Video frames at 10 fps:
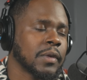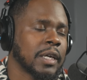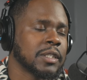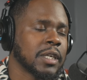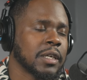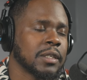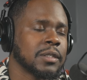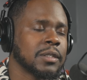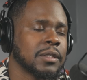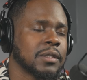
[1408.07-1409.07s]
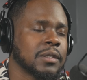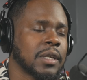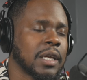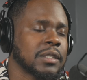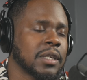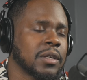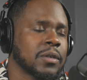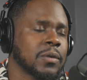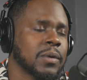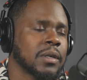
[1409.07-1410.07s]
I changed. And I said, you
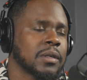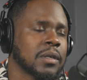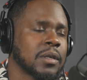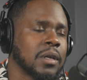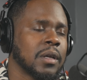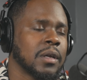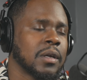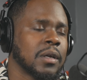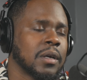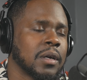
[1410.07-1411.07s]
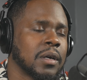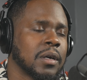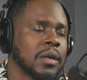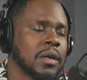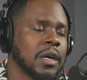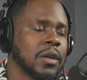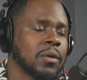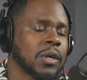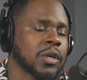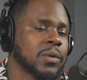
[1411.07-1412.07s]
know what? I no
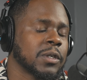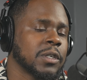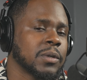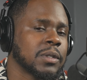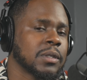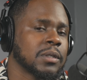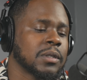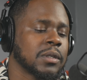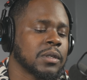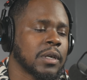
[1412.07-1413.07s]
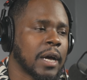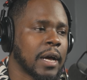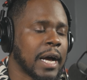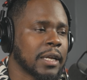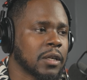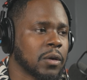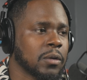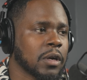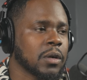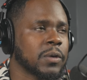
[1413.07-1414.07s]
longer want to deal with this. I no
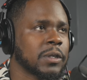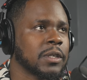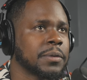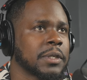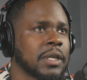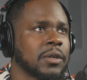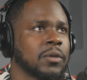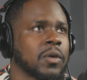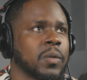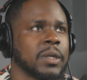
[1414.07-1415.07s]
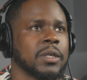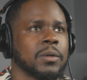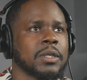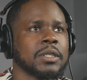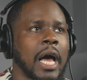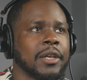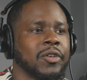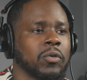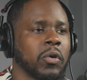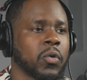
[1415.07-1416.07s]
longer want to deal with this. I no longer want to deal with this. I
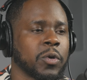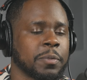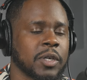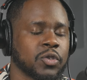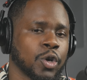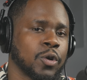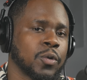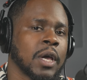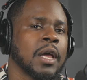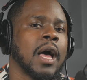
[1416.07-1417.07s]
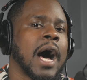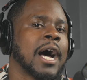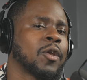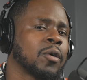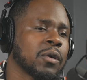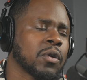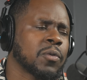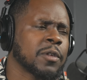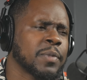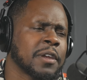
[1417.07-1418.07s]
no longer want to be controlled. I no longer
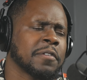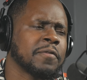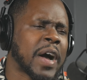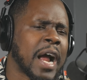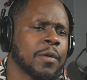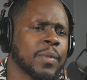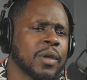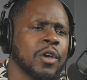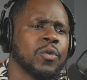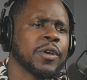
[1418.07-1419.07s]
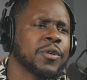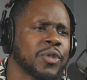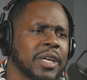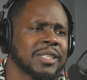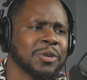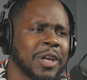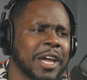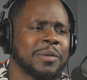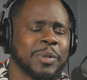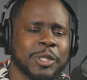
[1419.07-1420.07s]
want to be in an environment where you think it's
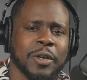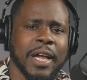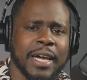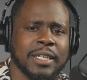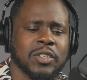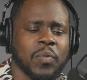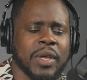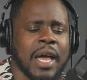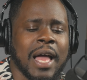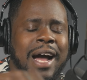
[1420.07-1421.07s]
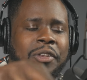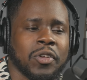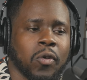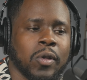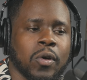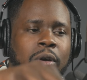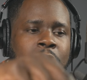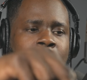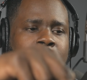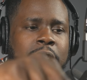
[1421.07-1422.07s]
okay to put your hands on me. I no
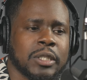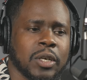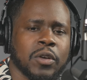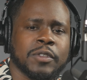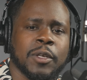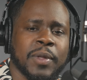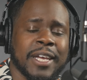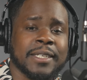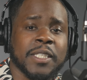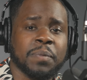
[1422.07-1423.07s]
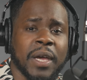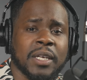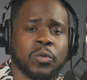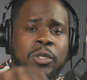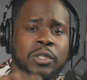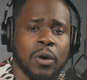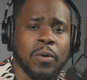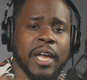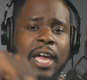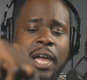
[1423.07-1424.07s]
longer deserve to be in a space where it's
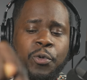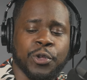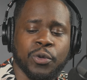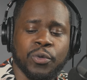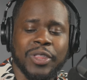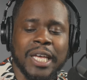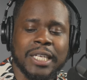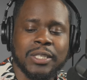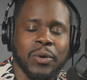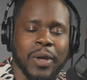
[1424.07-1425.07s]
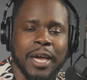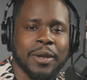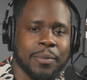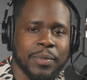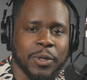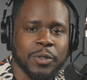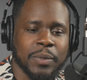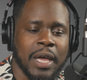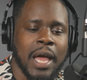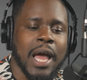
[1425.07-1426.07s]
okay, where you think it's okay to abuse
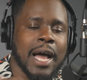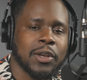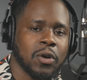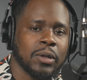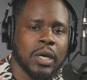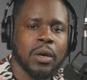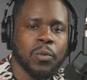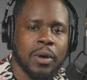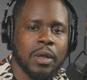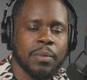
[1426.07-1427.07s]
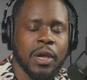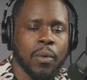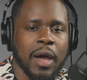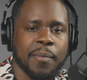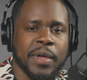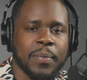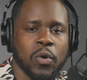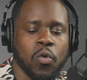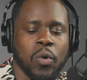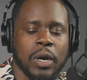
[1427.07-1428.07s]
me. I no longer want to be around people
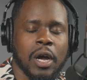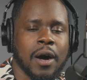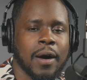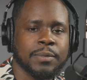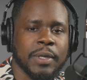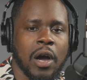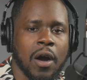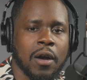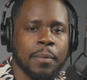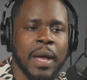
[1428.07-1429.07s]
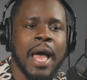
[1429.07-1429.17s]
who want to cause me harm.